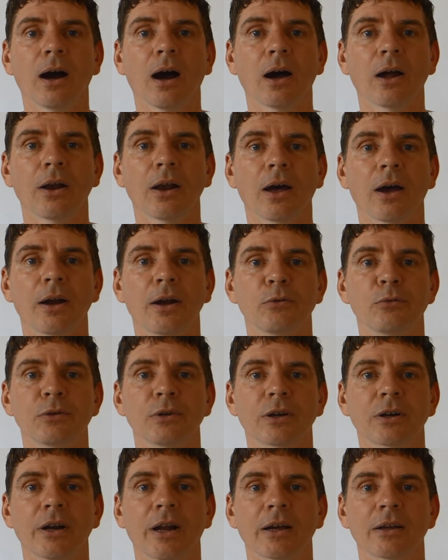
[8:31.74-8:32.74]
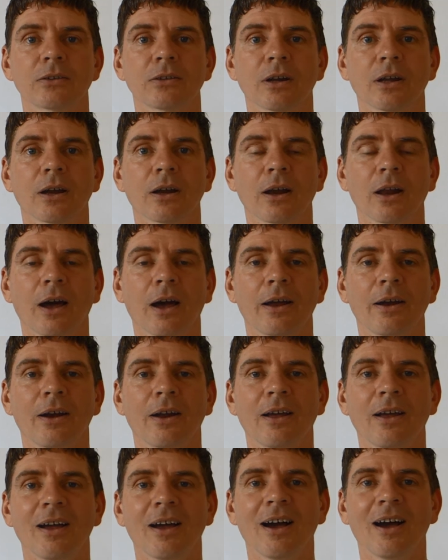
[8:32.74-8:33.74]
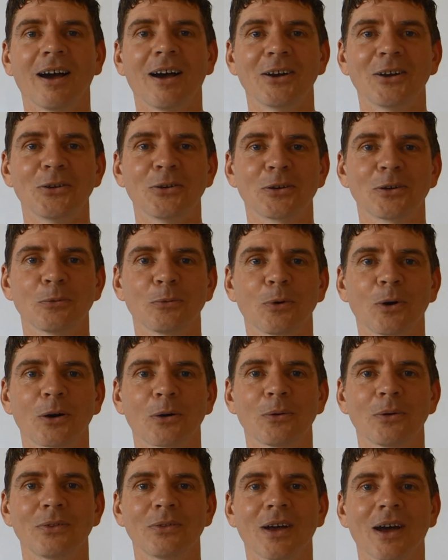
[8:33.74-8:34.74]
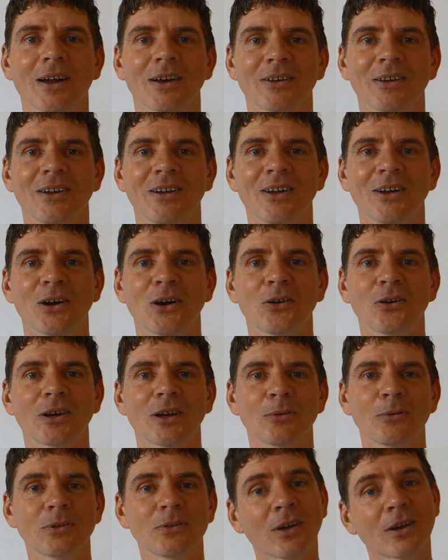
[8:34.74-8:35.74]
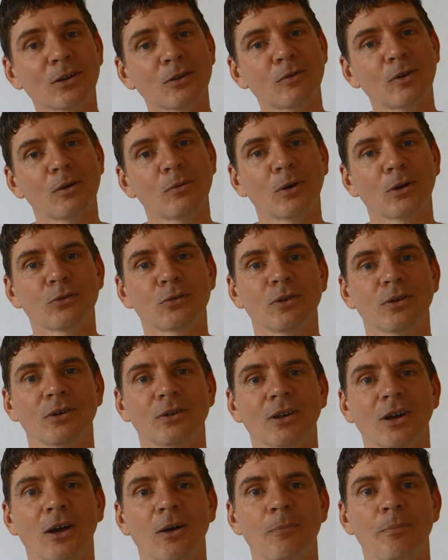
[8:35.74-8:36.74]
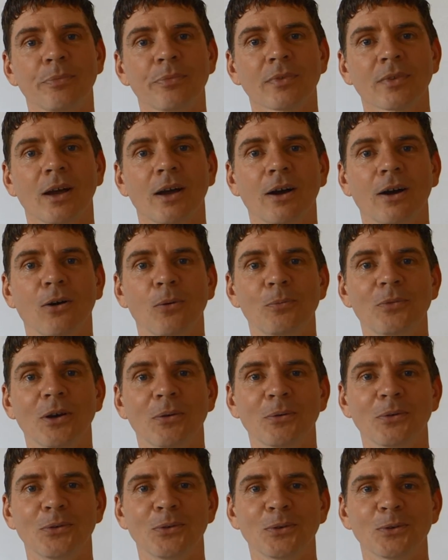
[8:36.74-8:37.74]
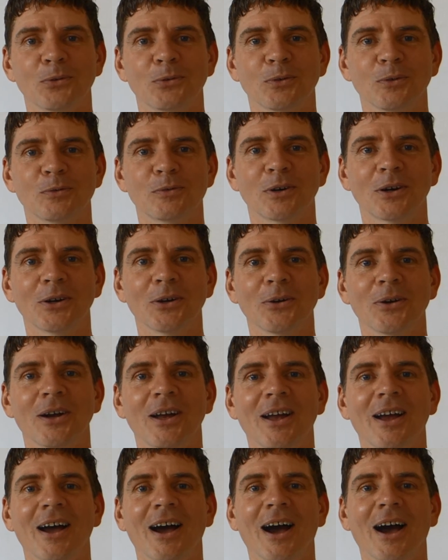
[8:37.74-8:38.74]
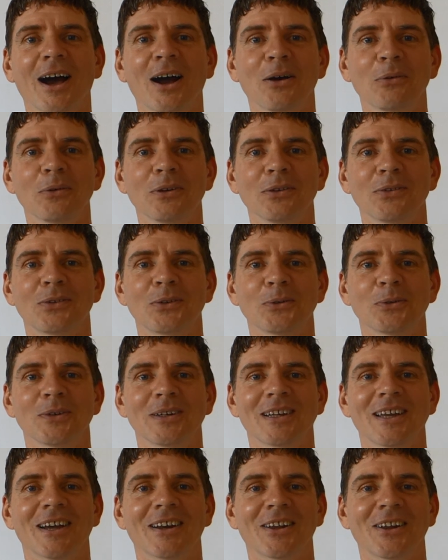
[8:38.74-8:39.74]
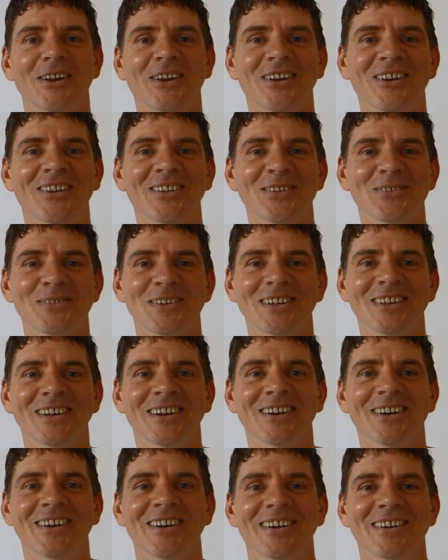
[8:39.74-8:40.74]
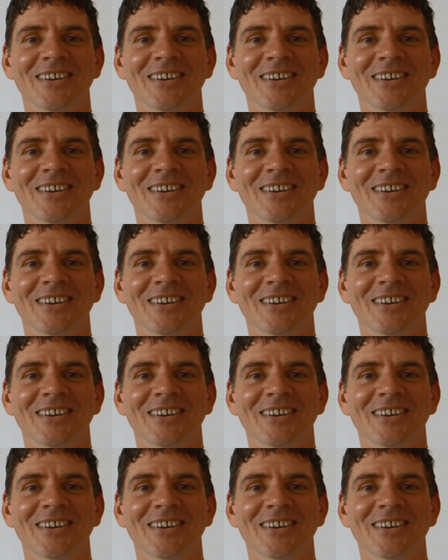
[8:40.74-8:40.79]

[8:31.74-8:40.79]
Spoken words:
online if you're connected online, and you can work with that. Okay, well thank you very much for your time. I hope that was useful for you. We'll see you again in another video.